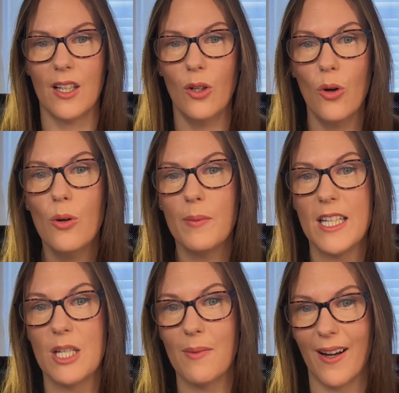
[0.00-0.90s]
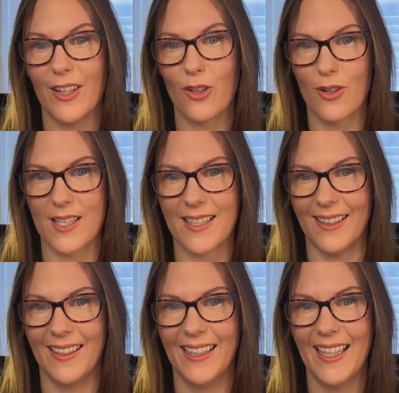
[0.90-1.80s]
low, medium, high, or
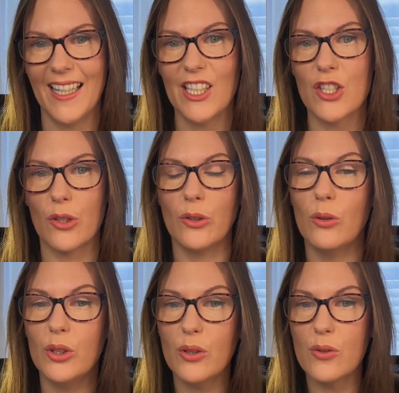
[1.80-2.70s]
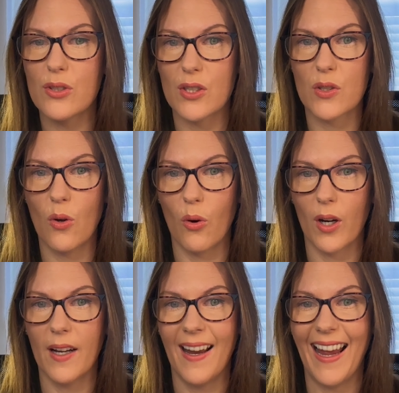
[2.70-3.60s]
critical? So you'll use the
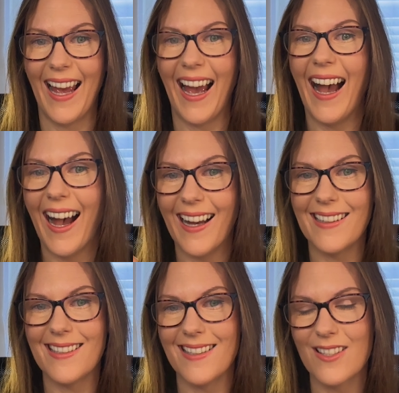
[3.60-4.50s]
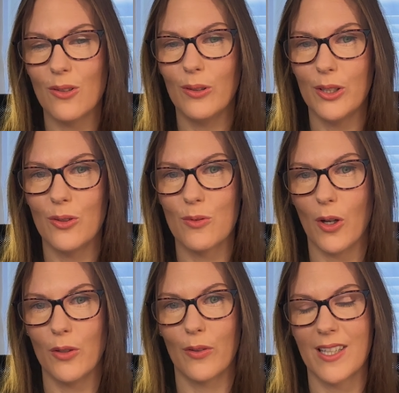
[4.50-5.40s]
score, and you will use
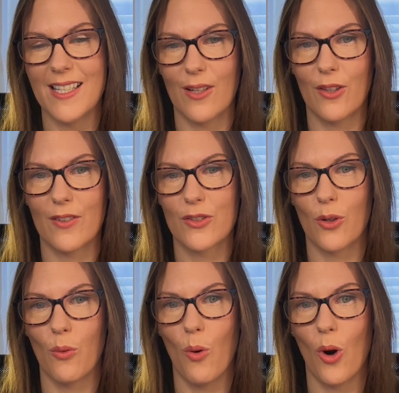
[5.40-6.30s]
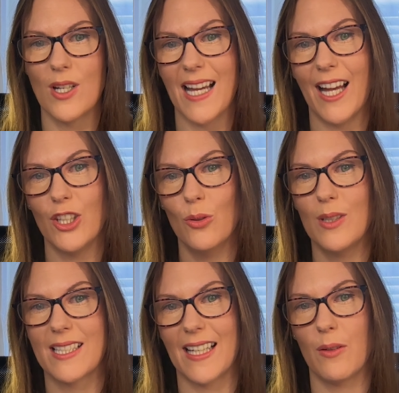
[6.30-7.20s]
what you've written down, the risk reward, and you will
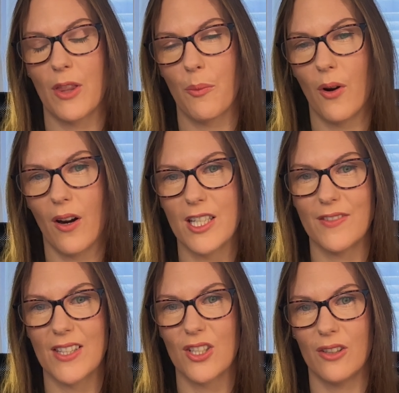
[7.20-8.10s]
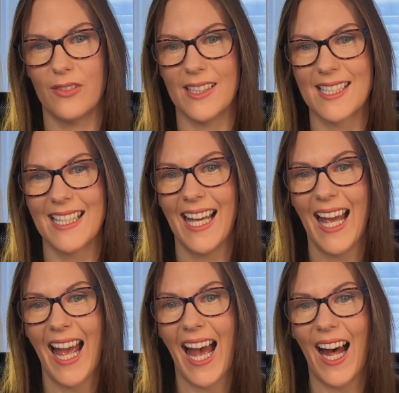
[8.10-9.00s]
decide what the priority of the stuff is.
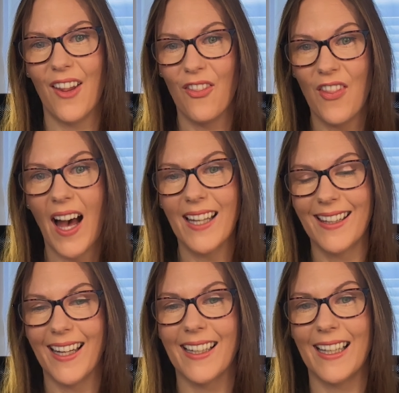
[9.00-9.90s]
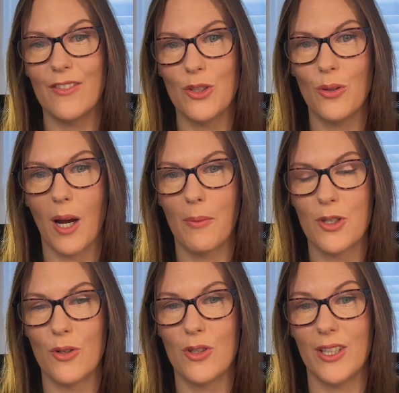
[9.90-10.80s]
And that then gives you an
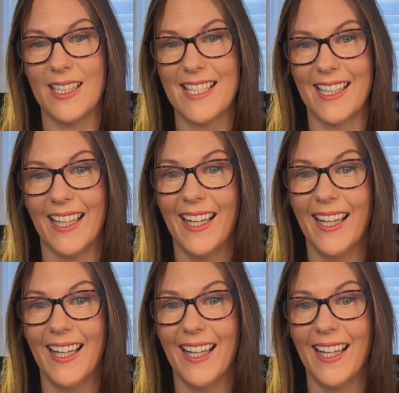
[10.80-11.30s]
opportunity to